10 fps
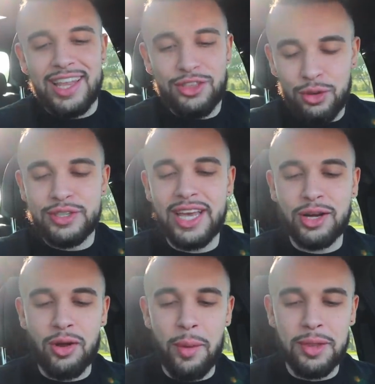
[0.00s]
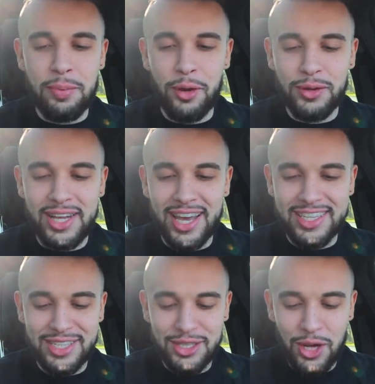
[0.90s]
Throw Zekrom in the Pokemon
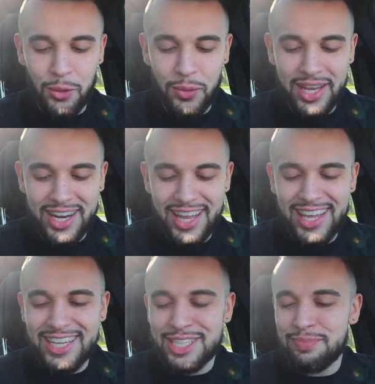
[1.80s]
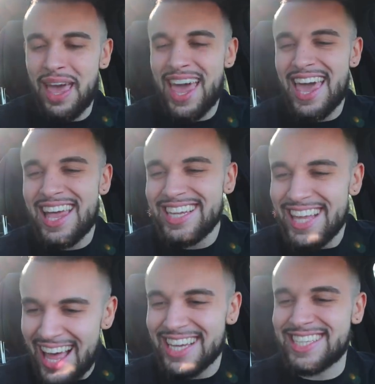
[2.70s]
Pokédex, you know what it is, man.
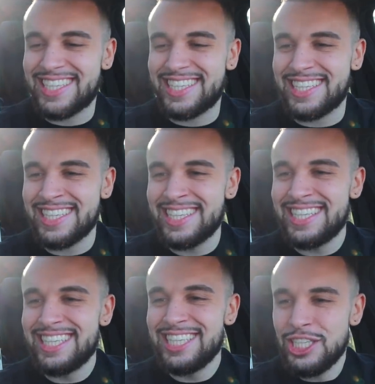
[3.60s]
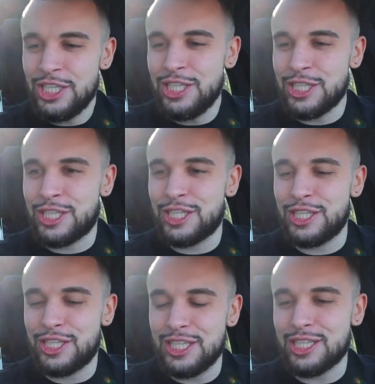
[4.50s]
Yes, yes,
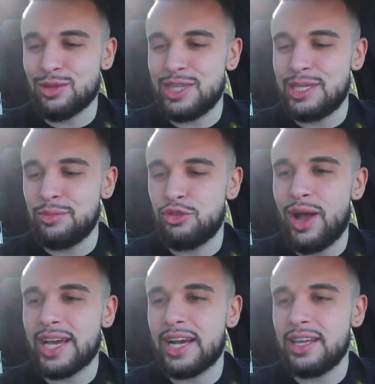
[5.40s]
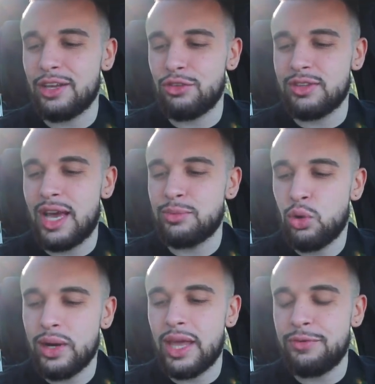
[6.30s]
Zekrom, Dragon and Electric type,
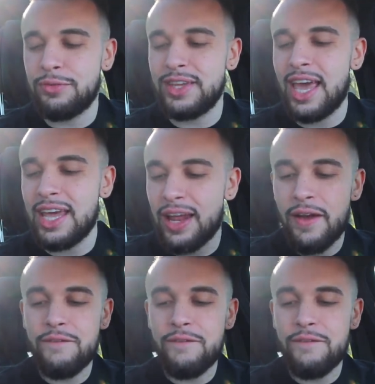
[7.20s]
twenty-eight fifty-eight,